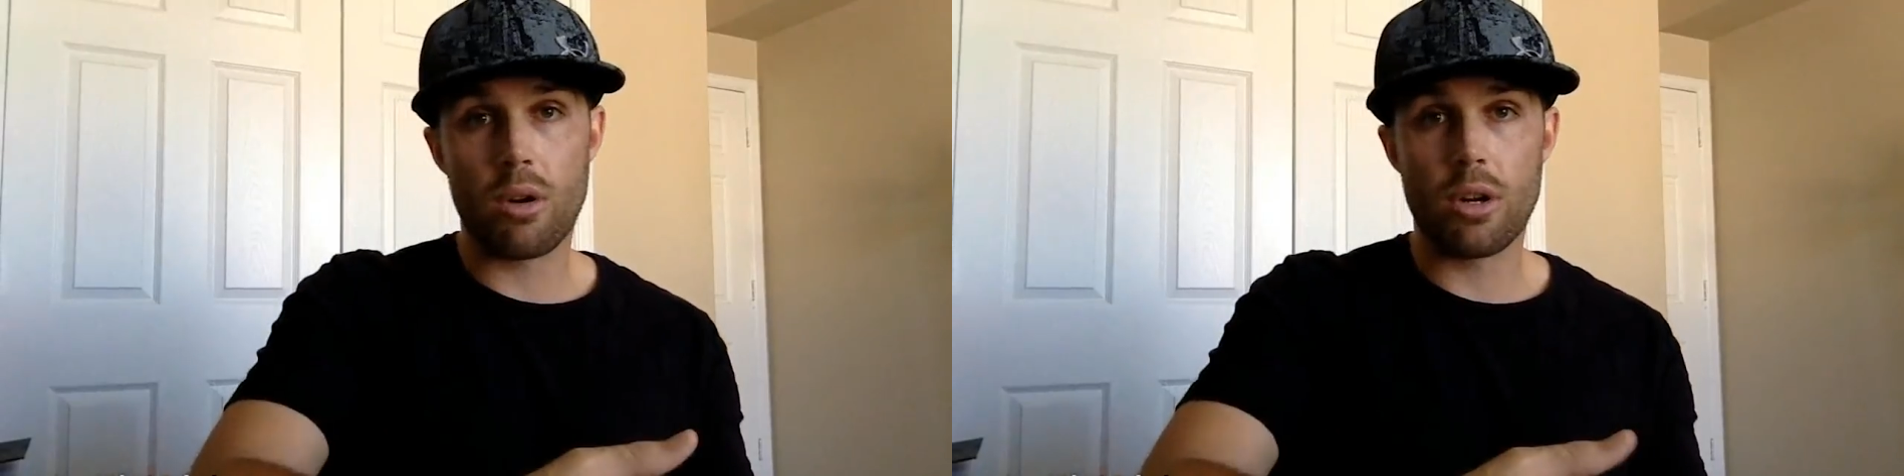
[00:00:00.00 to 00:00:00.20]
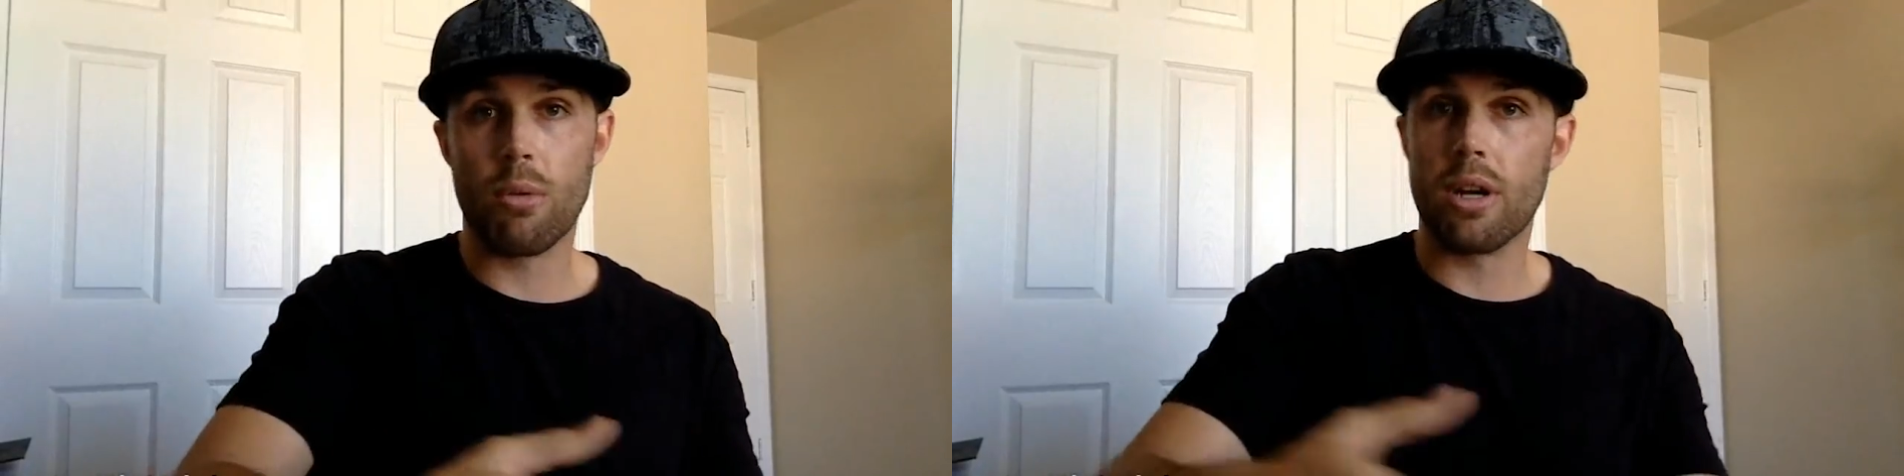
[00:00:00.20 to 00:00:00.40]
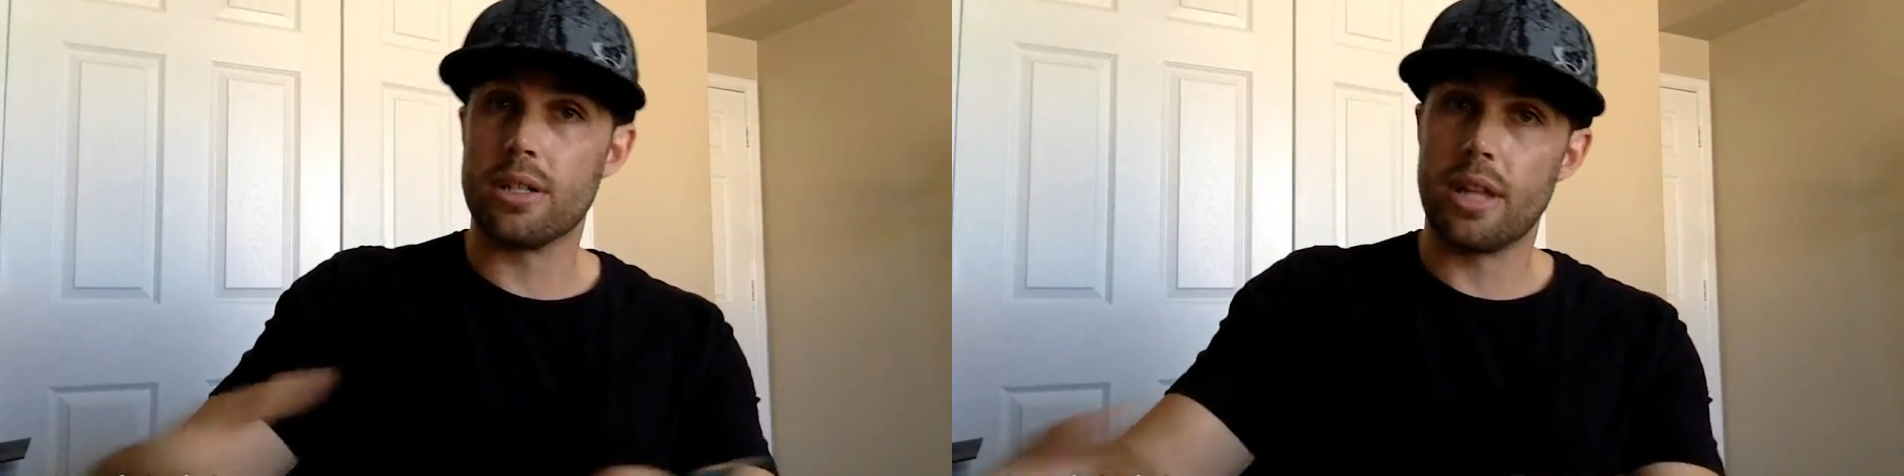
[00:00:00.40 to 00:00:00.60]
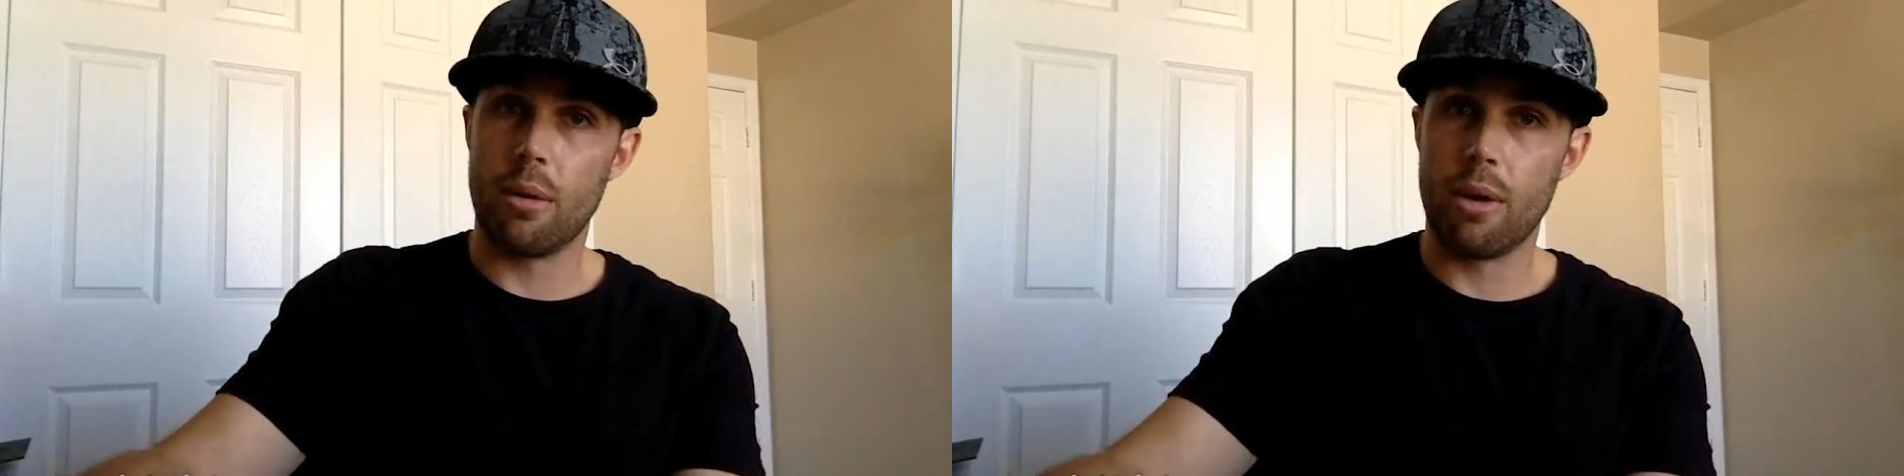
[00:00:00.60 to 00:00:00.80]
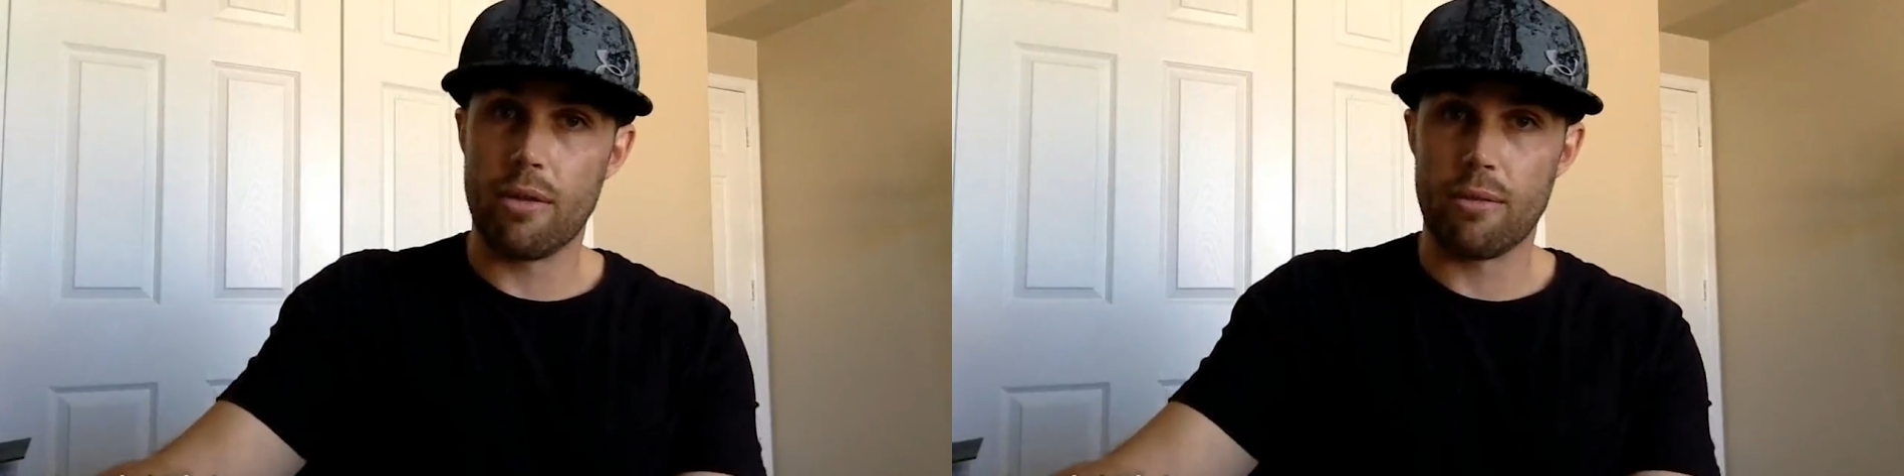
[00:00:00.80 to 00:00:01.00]
or you want to stay
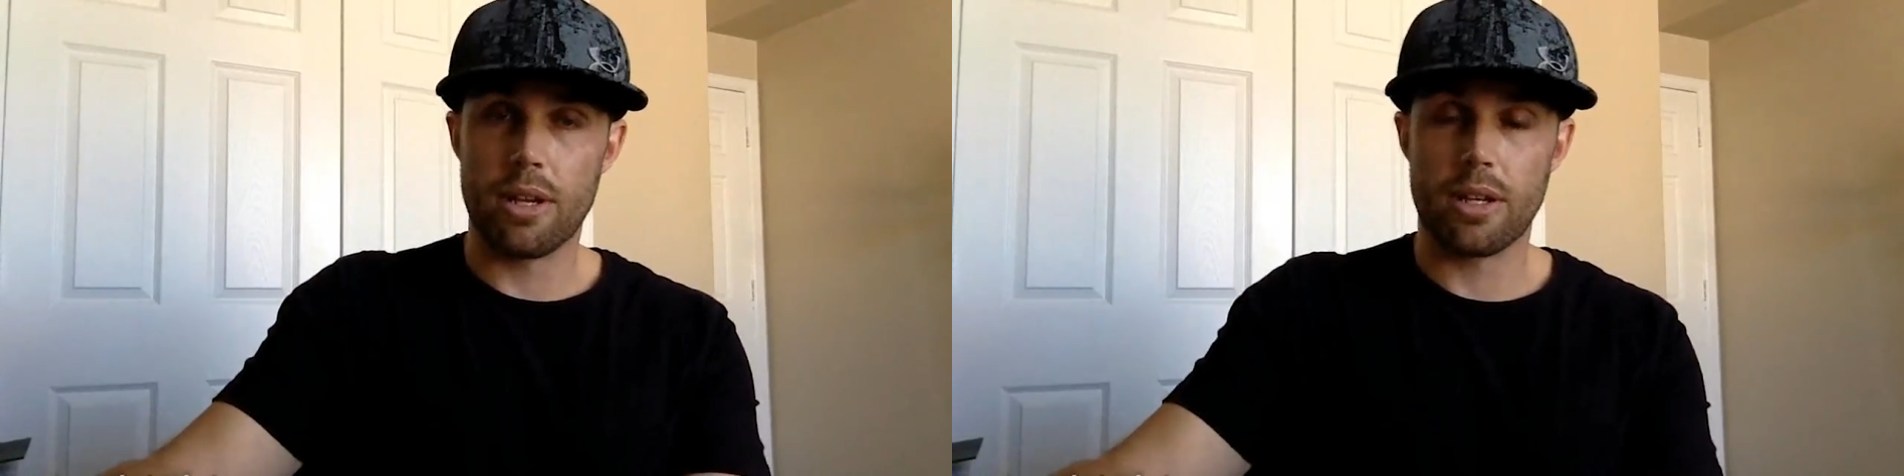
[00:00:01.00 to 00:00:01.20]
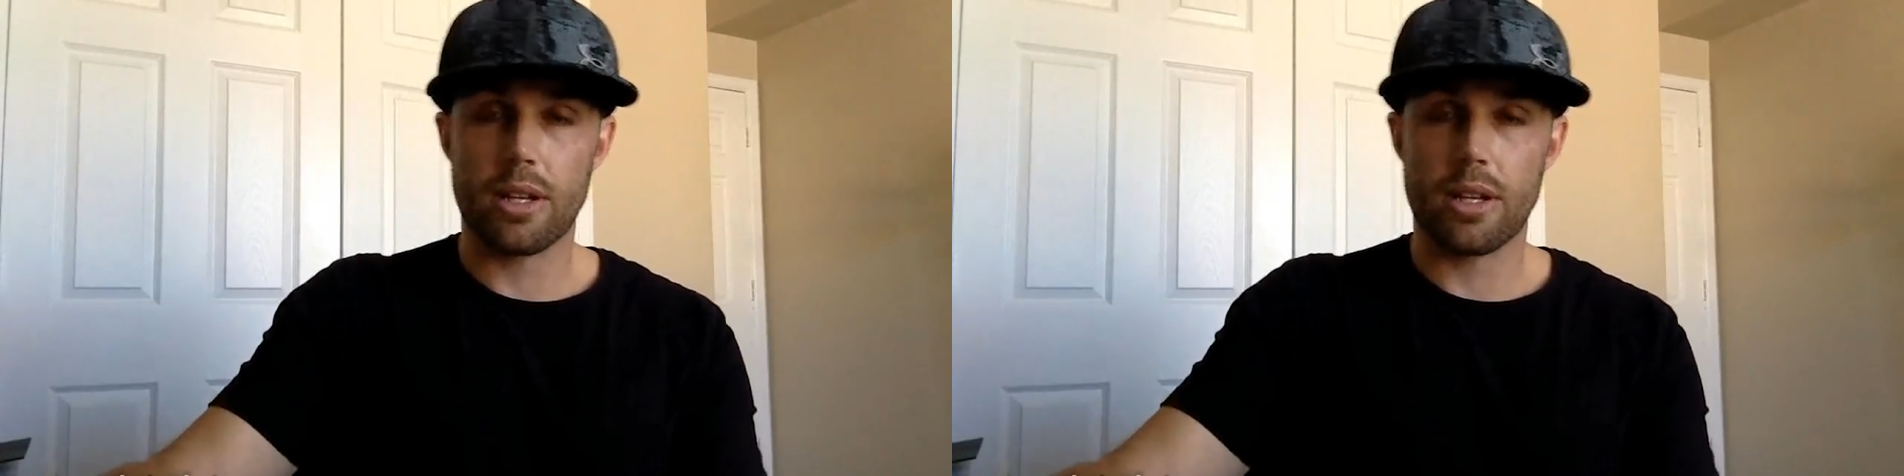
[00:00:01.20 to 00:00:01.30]
away from it.